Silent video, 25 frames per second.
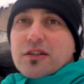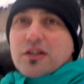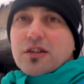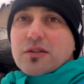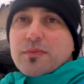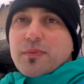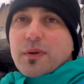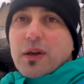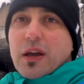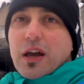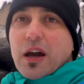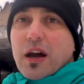
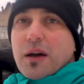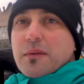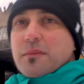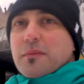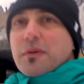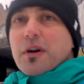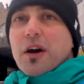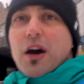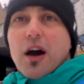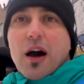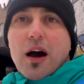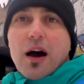just
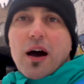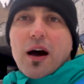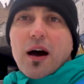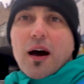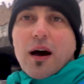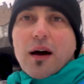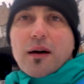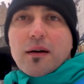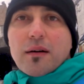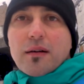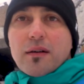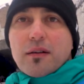become
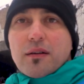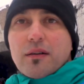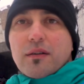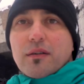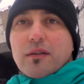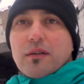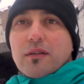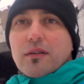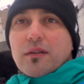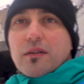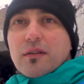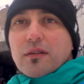
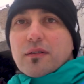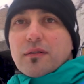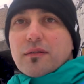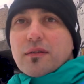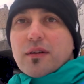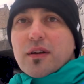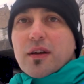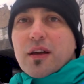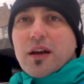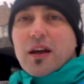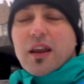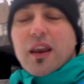
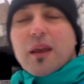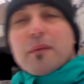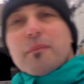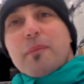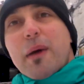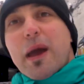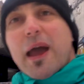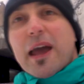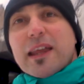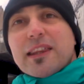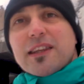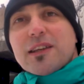an
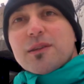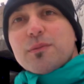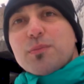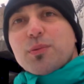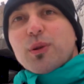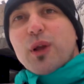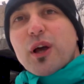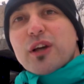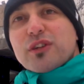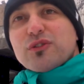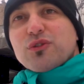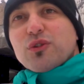abandoned
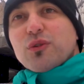place